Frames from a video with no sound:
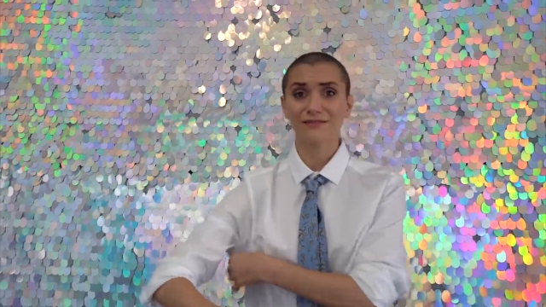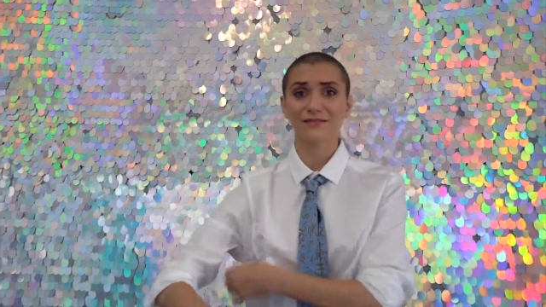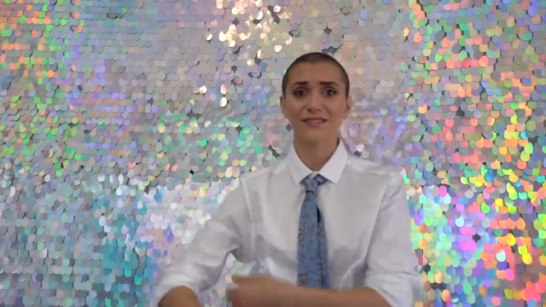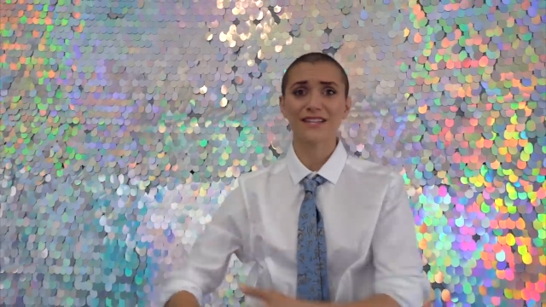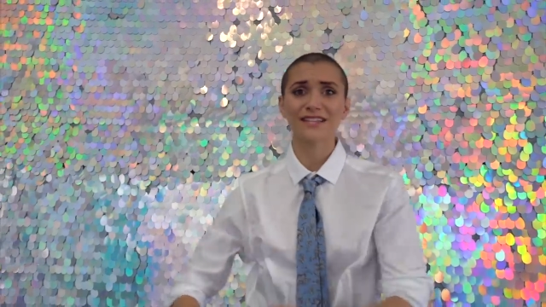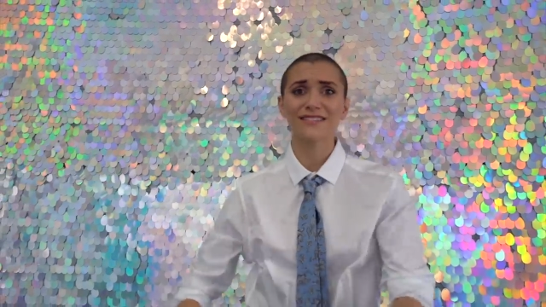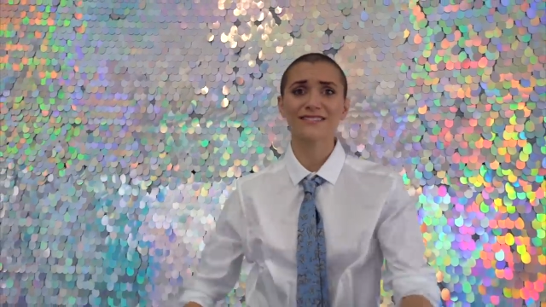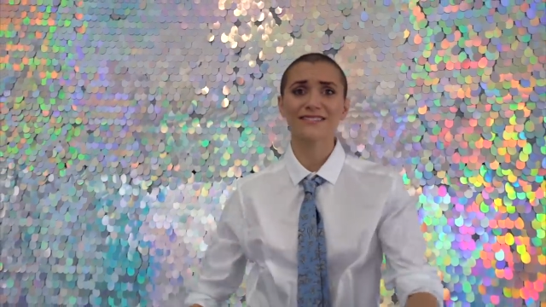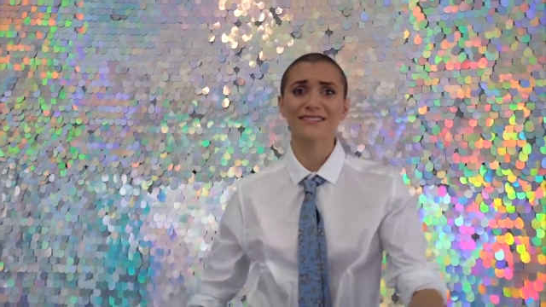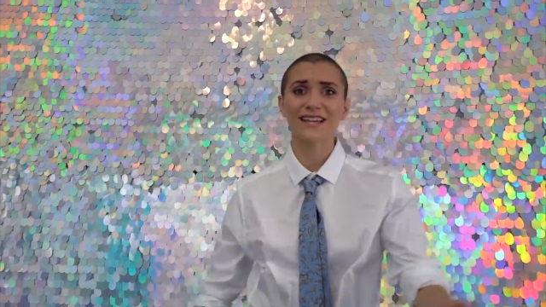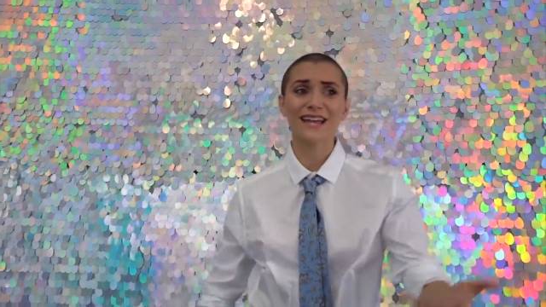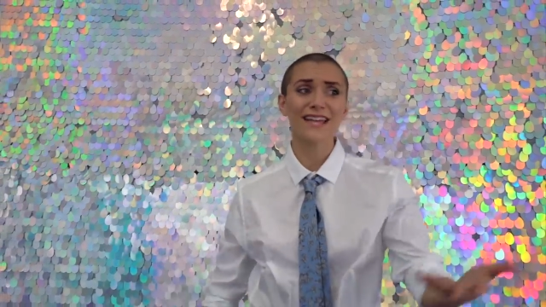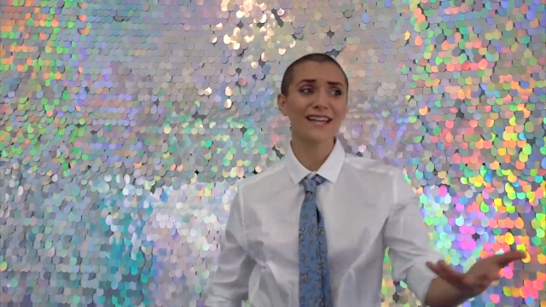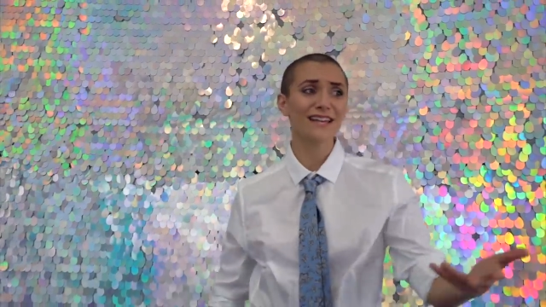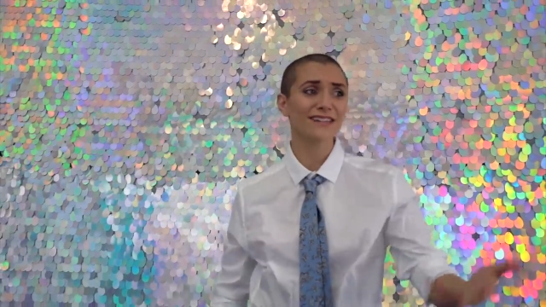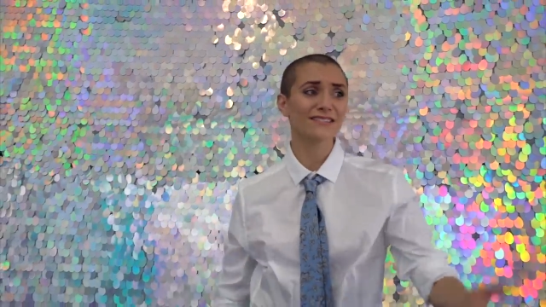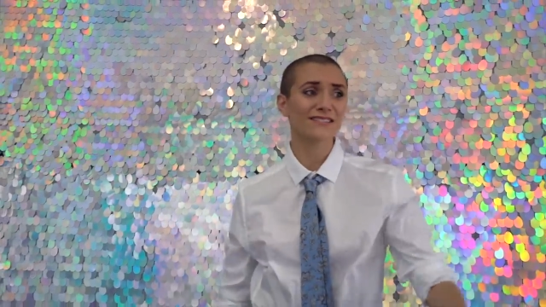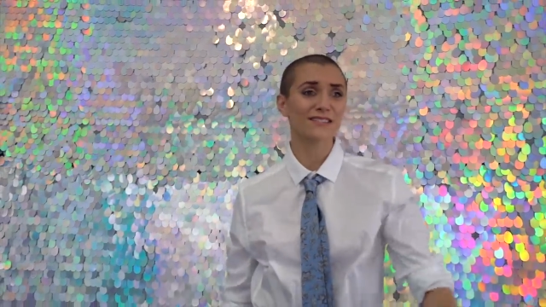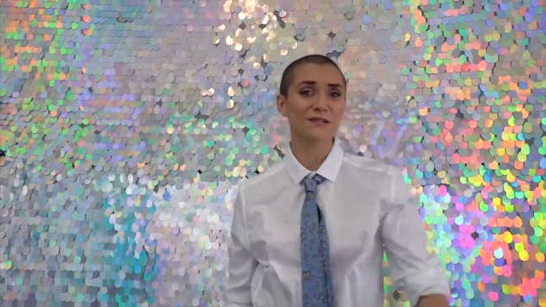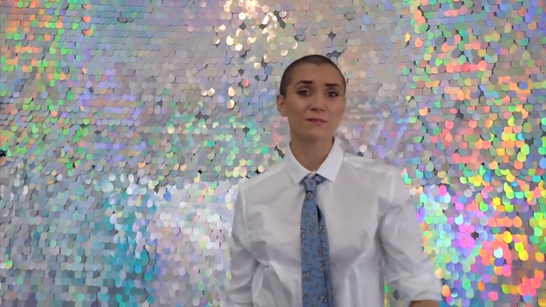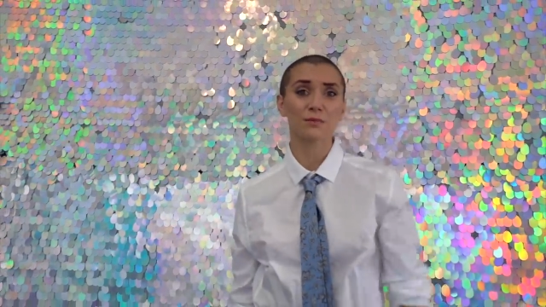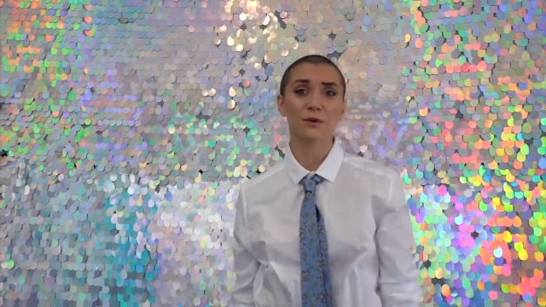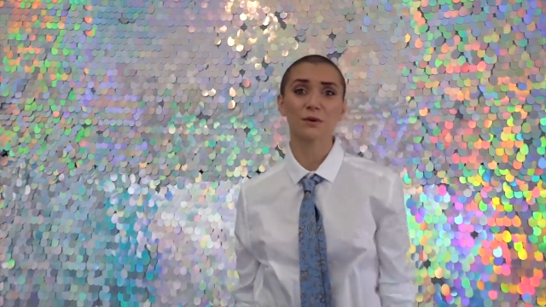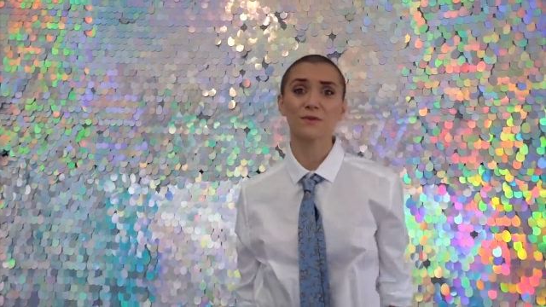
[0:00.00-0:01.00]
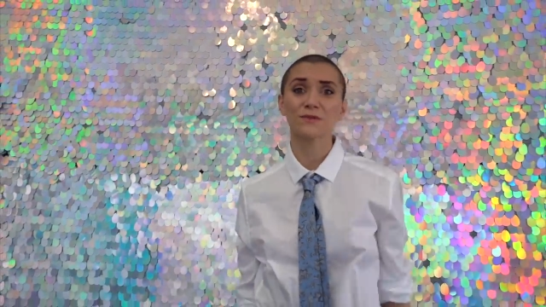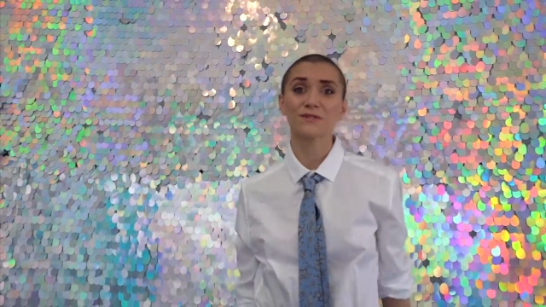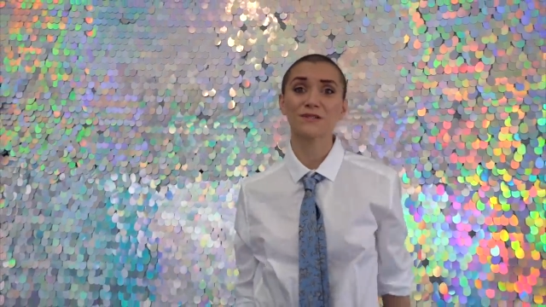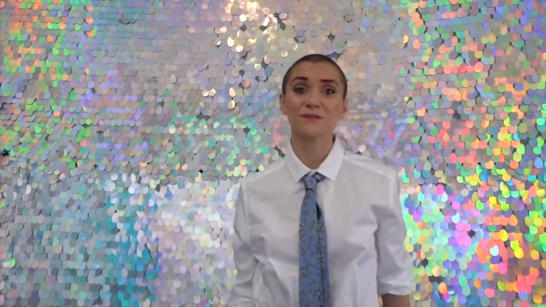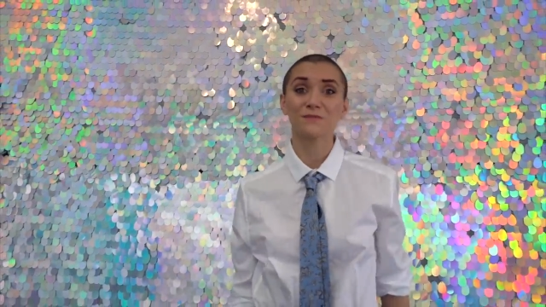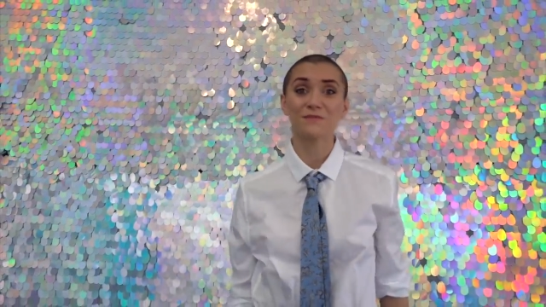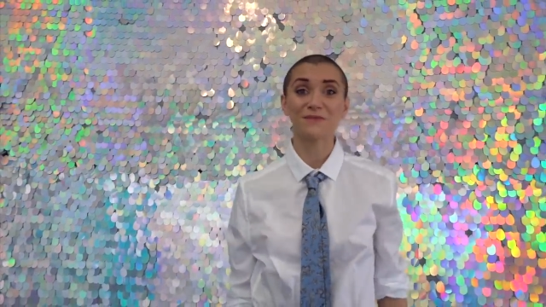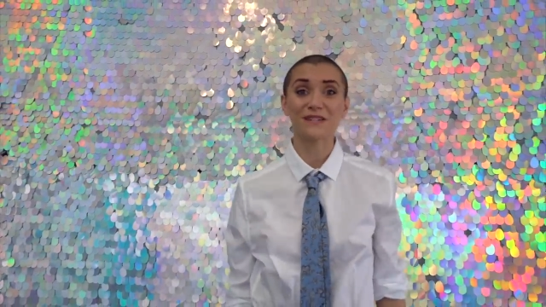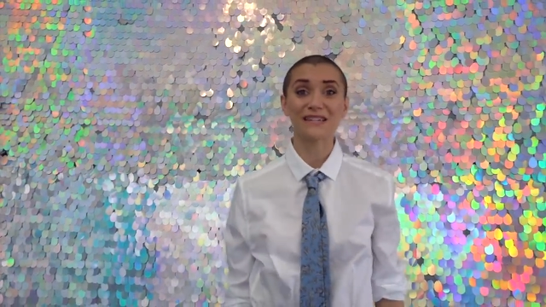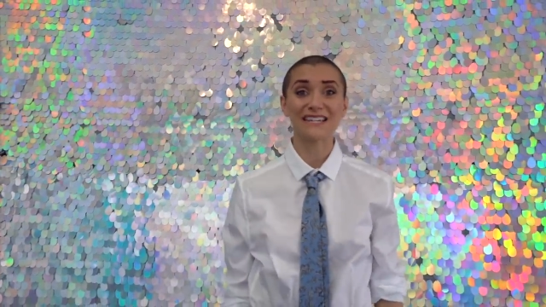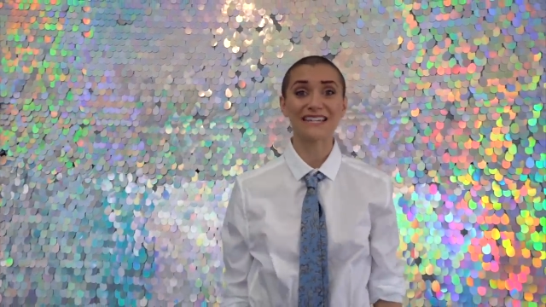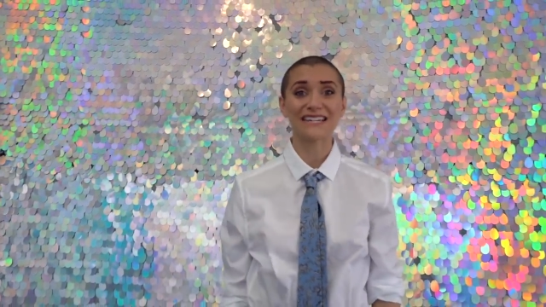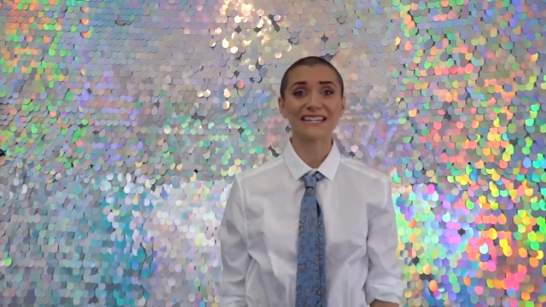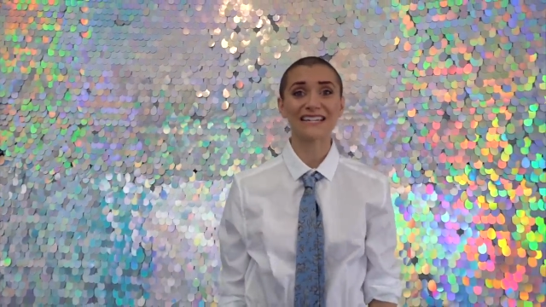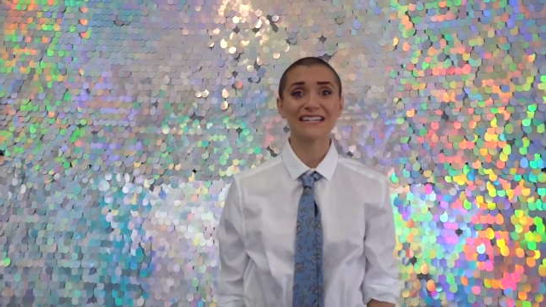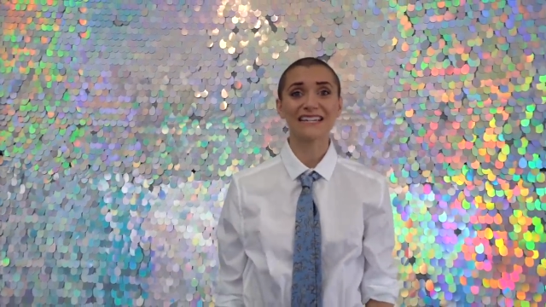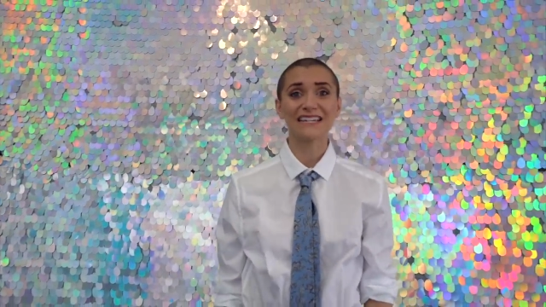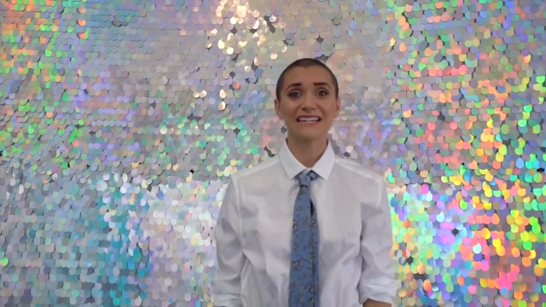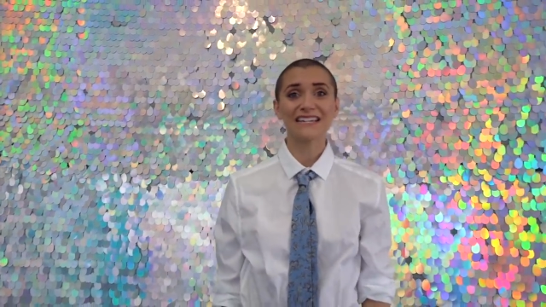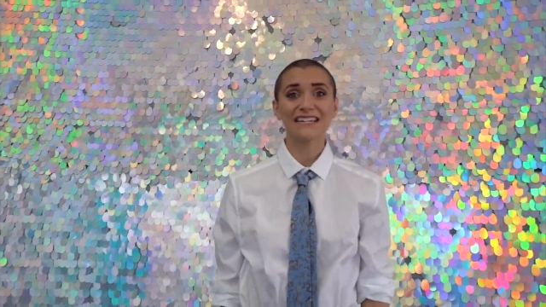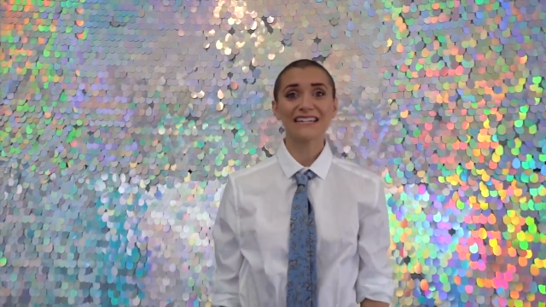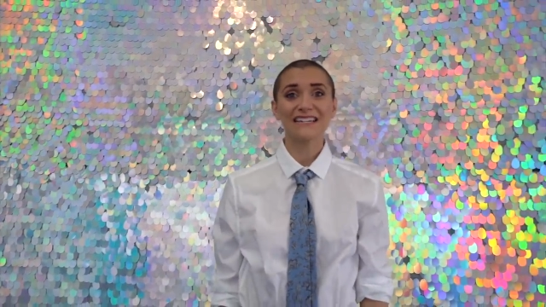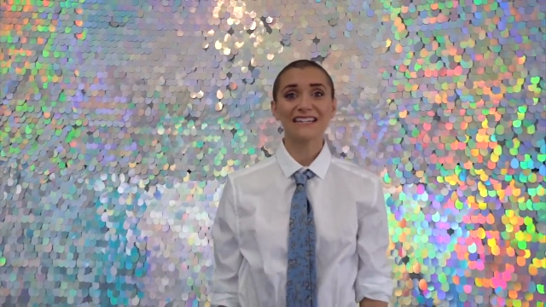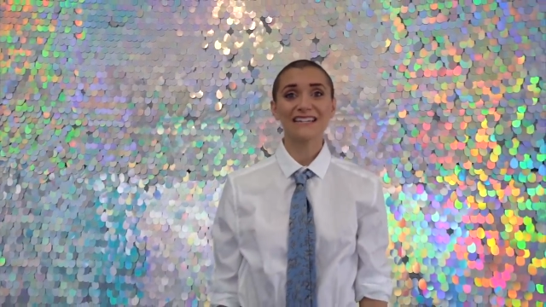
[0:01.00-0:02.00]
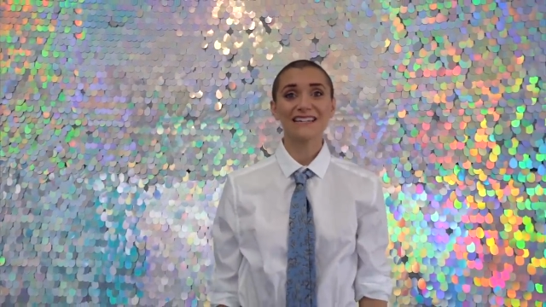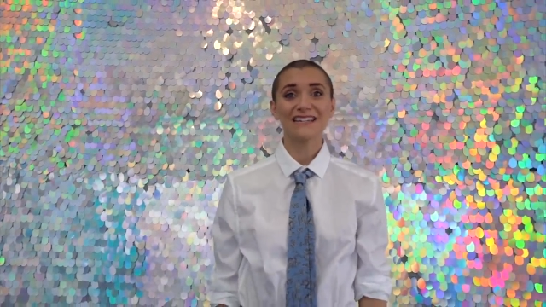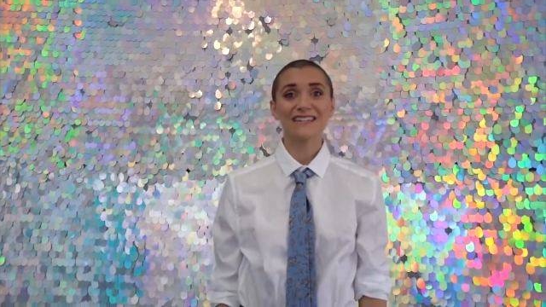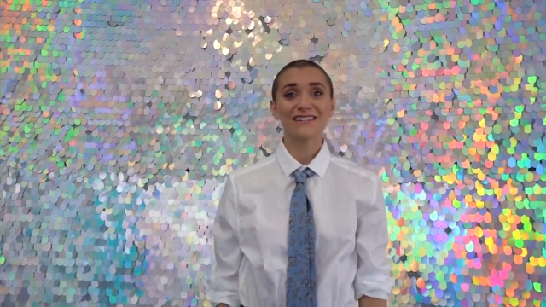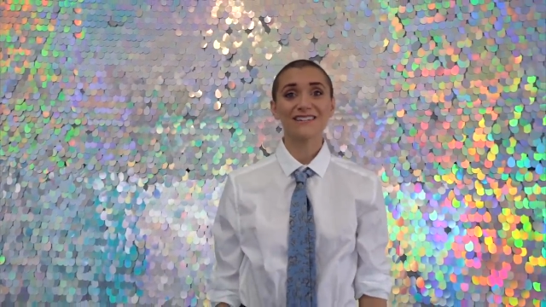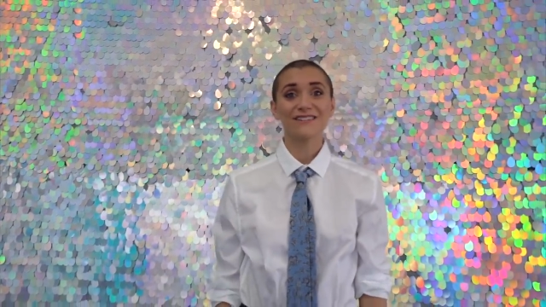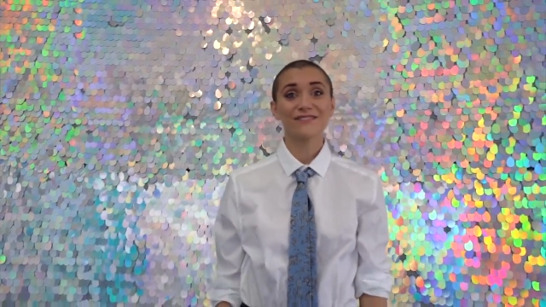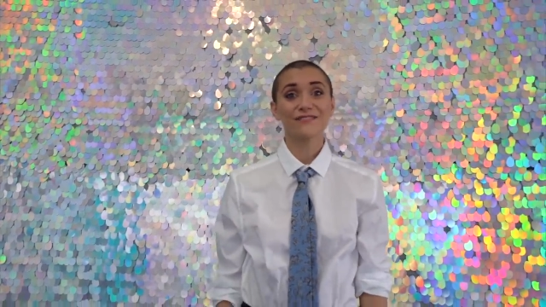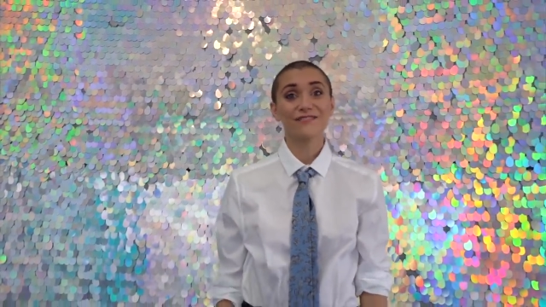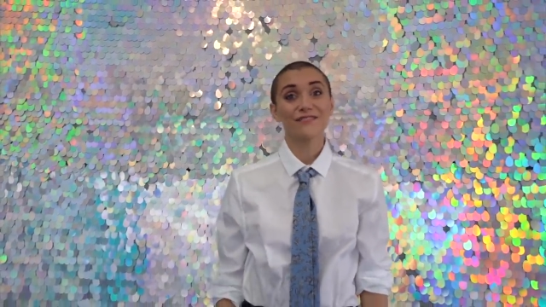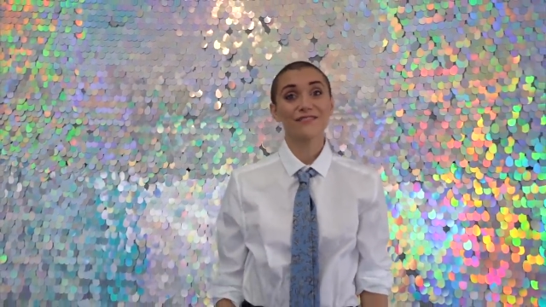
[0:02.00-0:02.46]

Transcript: They say it's supposed to be fun.